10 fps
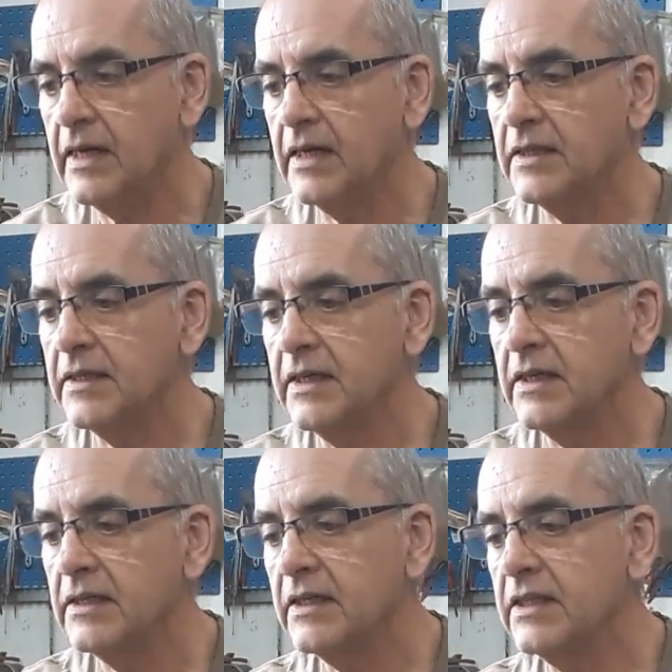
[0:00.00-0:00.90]
And
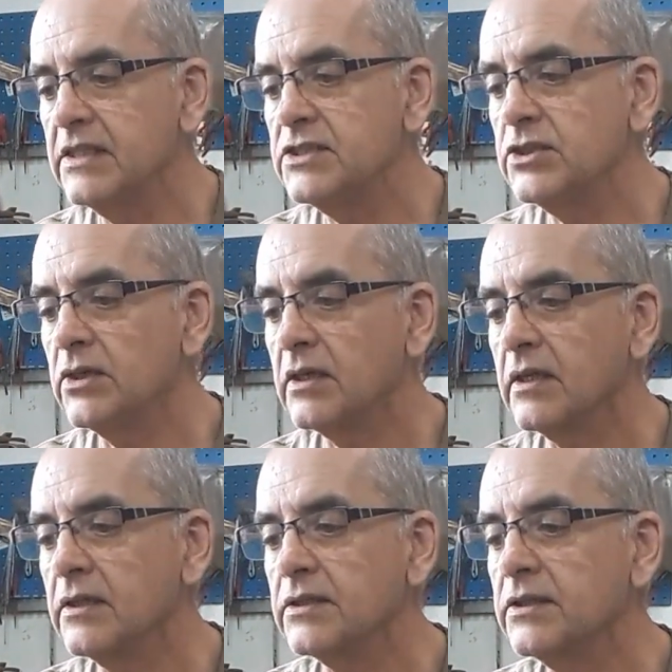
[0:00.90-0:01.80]
here is your
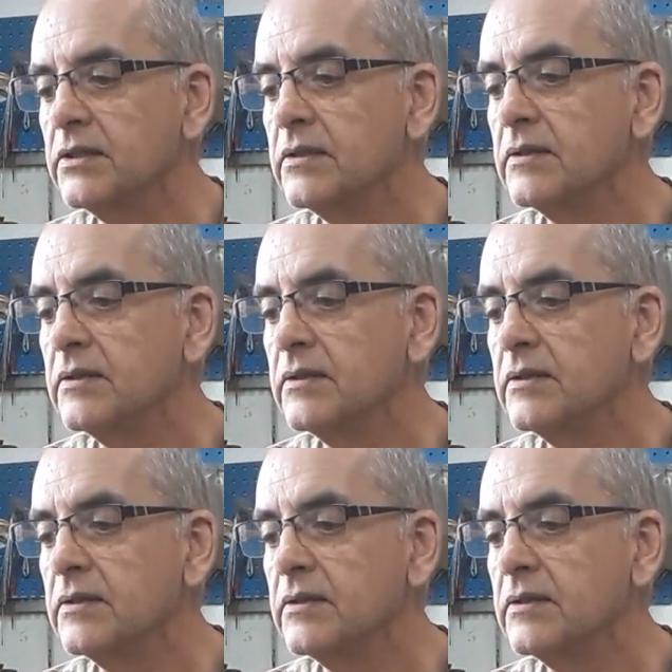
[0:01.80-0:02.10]
clutch.